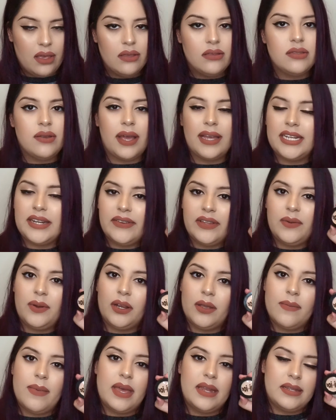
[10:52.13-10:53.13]
So I definitely
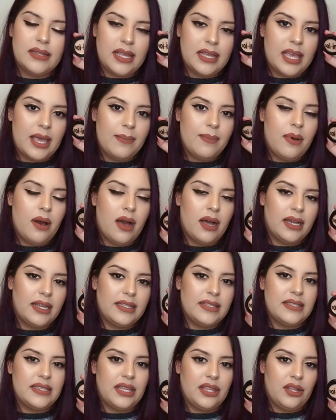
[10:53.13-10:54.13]
recommend like a pot
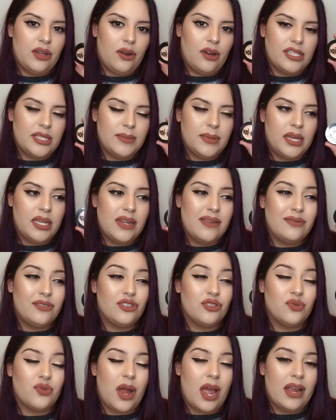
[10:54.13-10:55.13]
concealer or some kind of
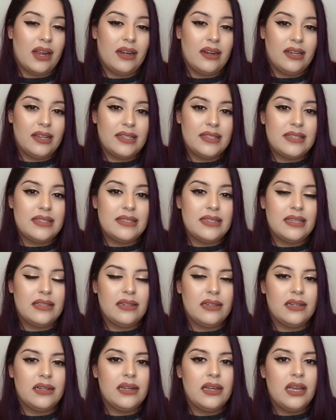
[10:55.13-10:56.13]
drier
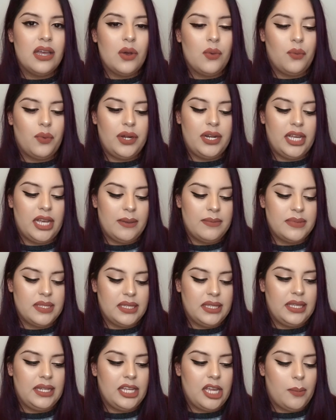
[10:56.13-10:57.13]
concealer when it comes to
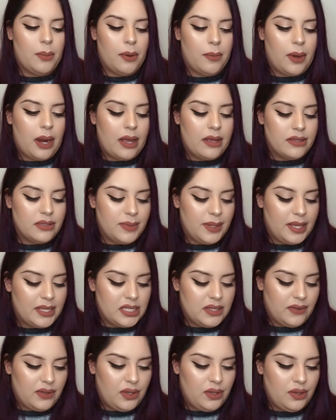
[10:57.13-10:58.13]
cleaning up your brows, because
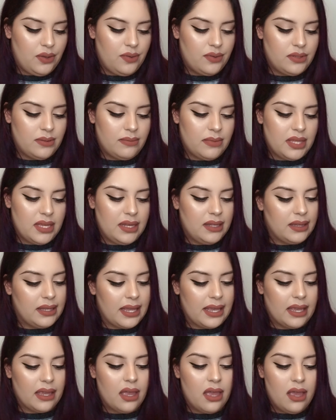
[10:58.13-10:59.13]
if you use something
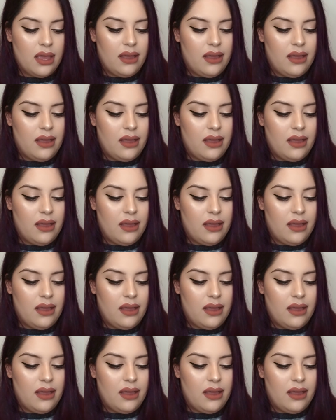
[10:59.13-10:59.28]
like